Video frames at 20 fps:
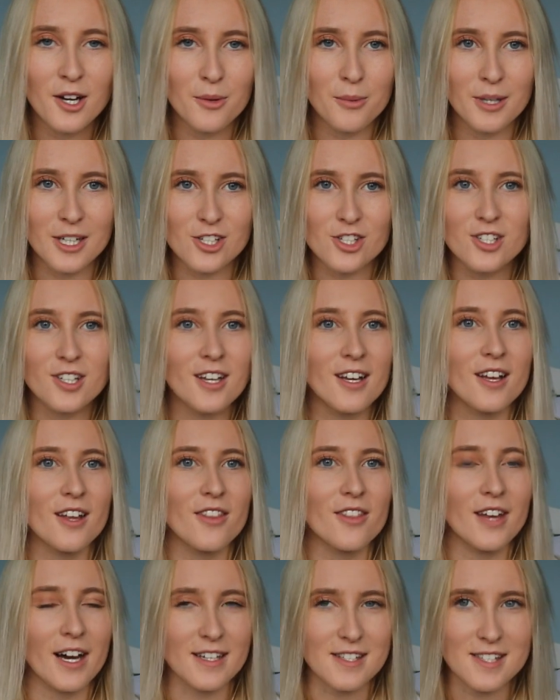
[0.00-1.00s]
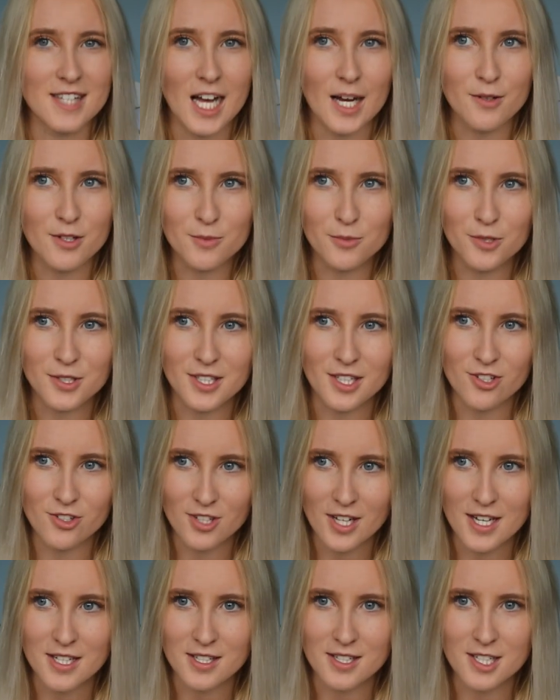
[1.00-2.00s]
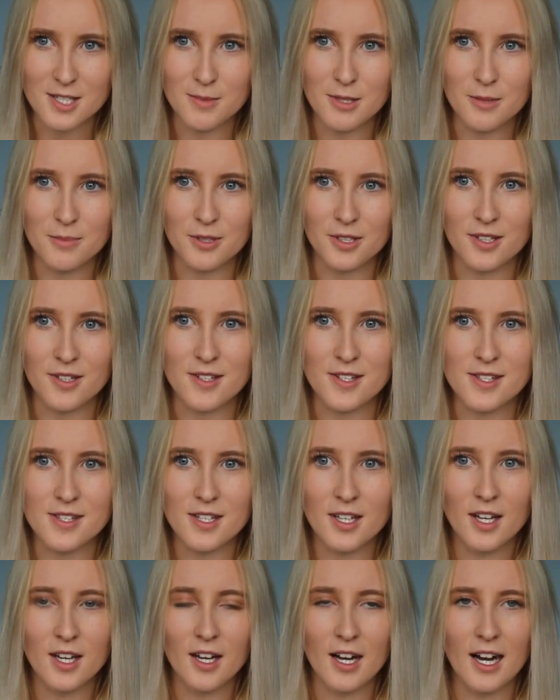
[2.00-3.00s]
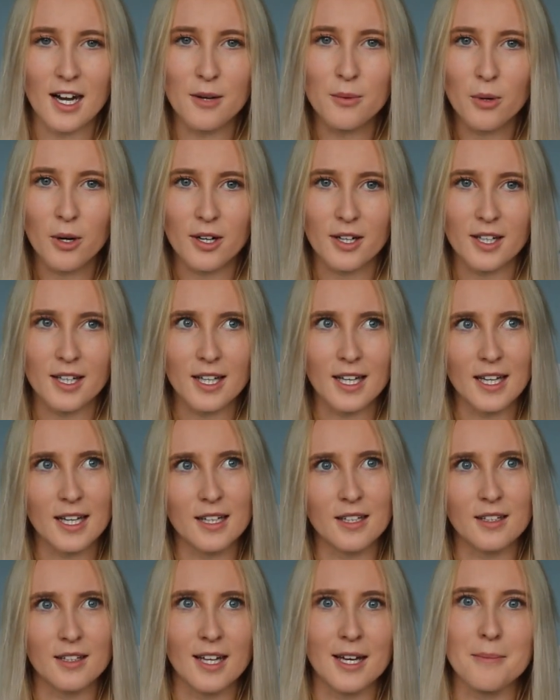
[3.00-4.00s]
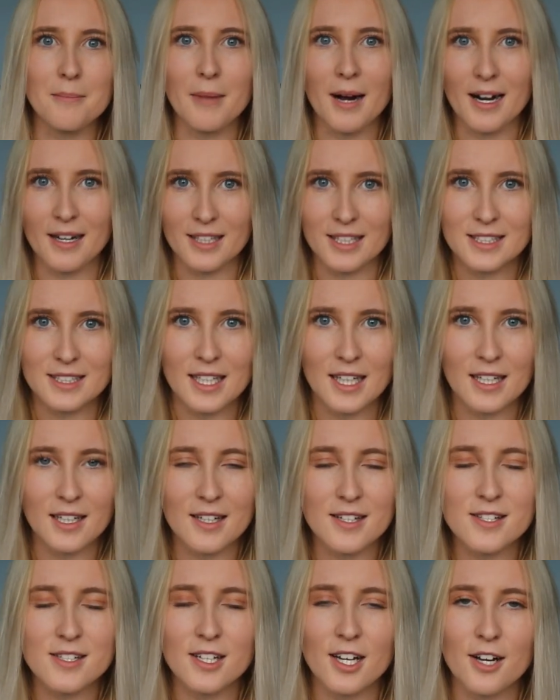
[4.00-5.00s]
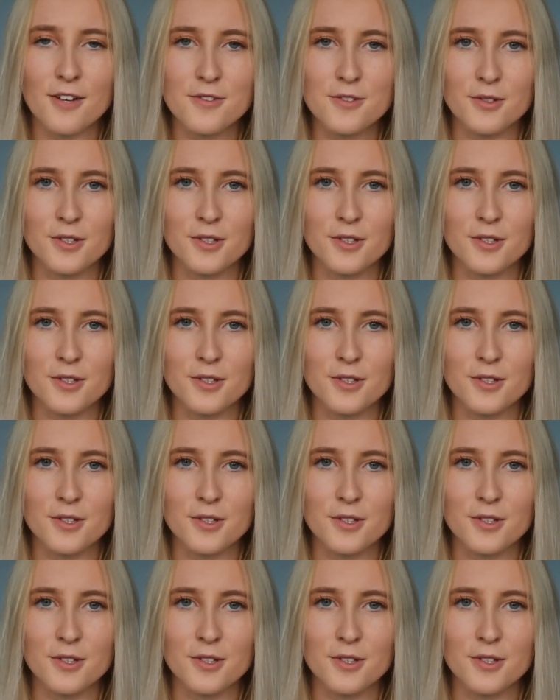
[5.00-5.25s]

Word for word: which that stat was most interesting to me because I work in like marketing and stuff,